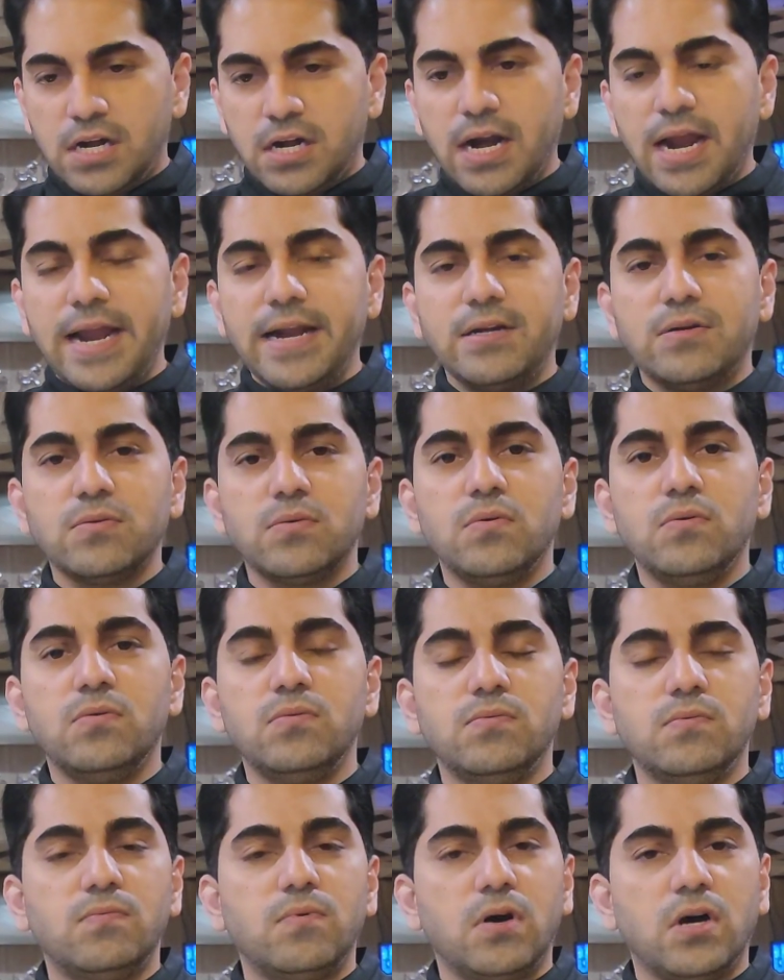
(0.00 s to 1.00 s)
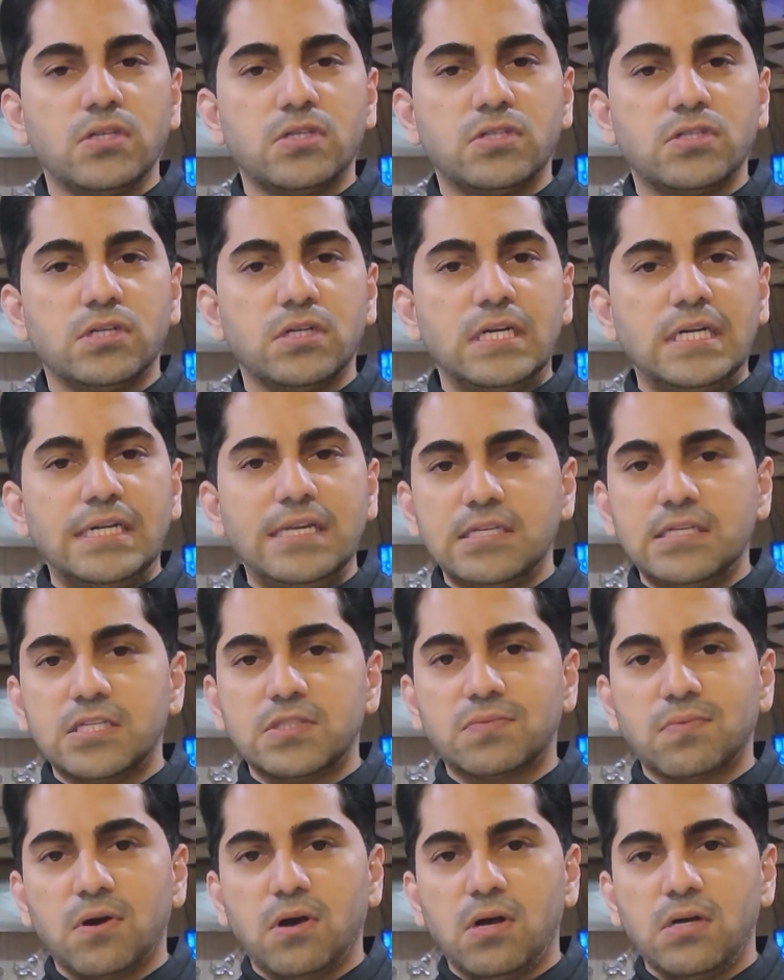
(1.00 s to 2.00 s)
Try to watch
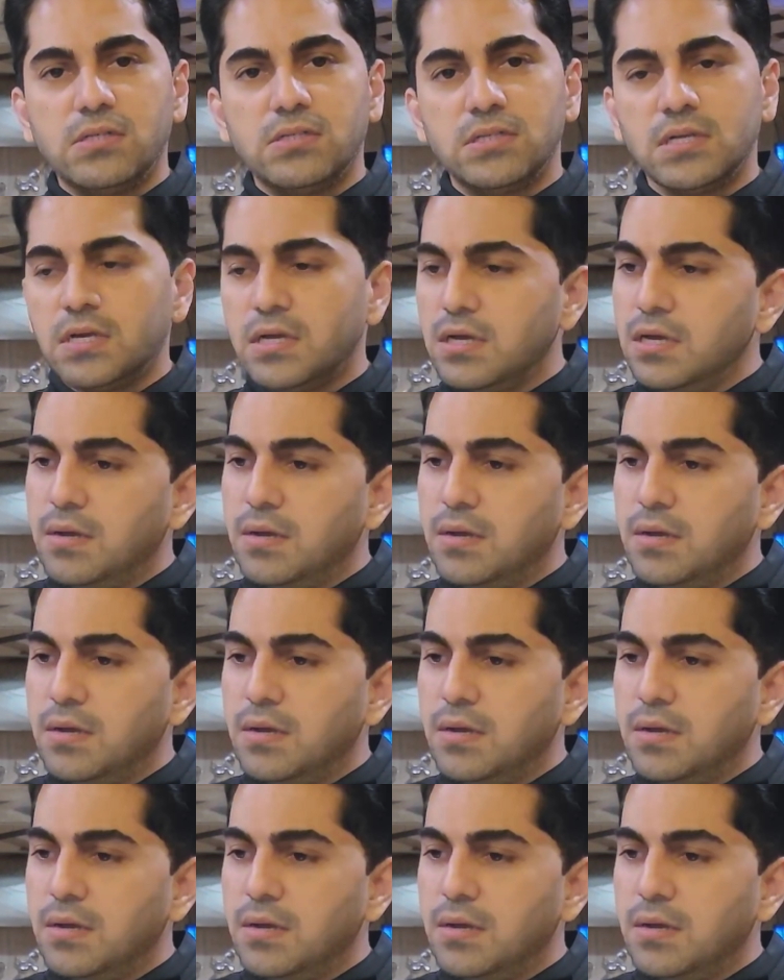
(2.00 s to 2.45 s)
DHS vlogs.